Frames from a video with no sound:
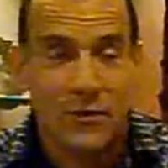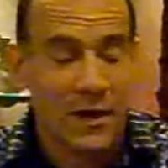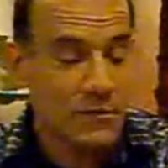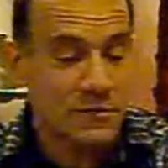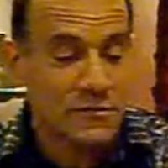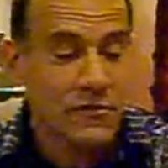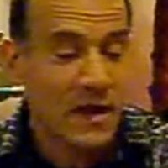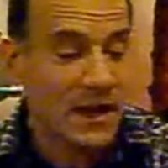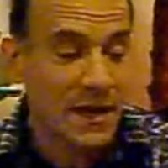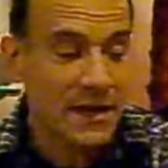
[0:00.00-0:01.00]
And it was
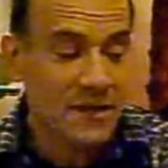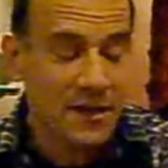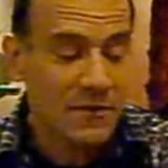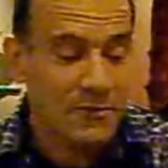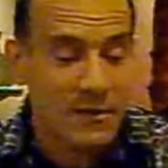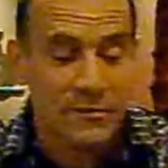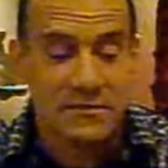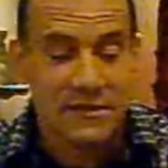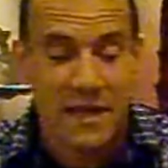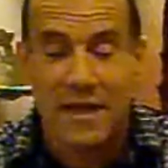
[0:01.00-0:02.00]
great. And you know, we were able to
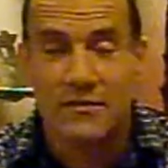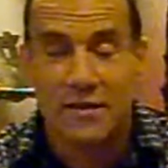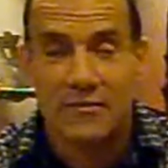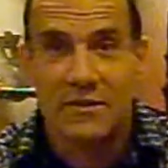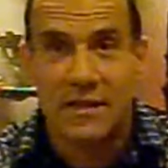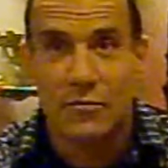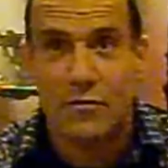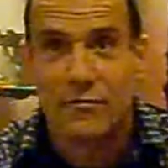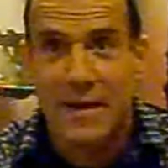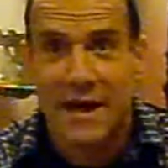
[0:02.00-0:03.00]
dance and everything and move
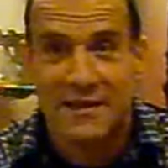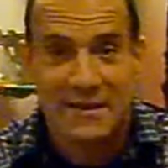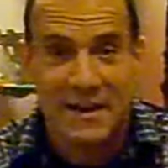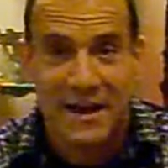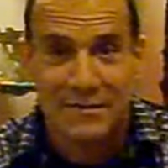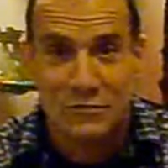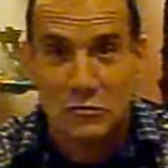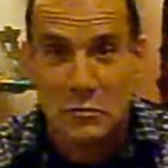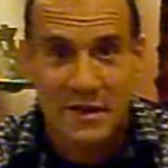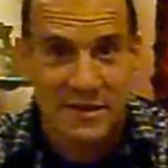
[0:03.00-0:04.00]
about in the
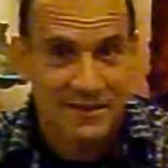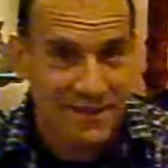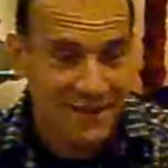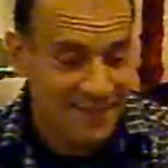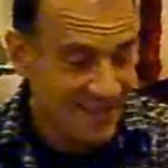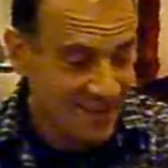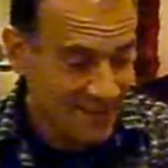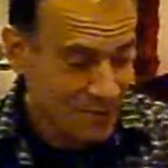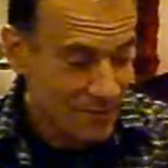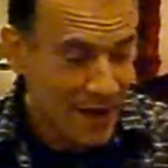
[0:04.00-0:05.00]
costume, and
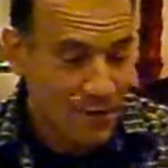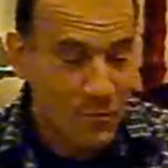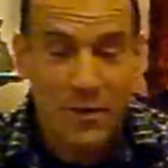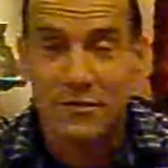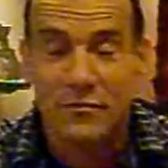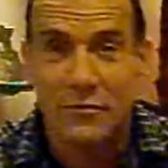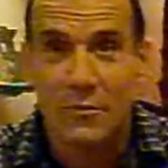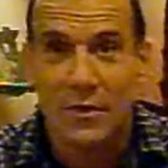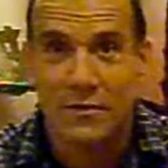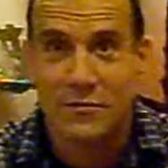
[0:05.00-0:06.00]
we had a wonderful,
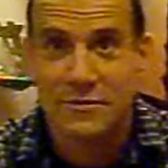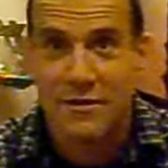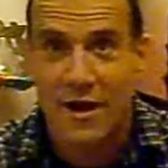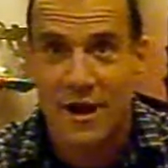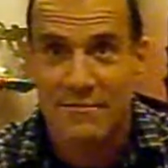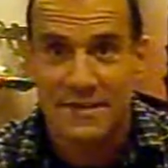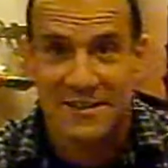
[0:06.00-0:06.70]
wonderful time.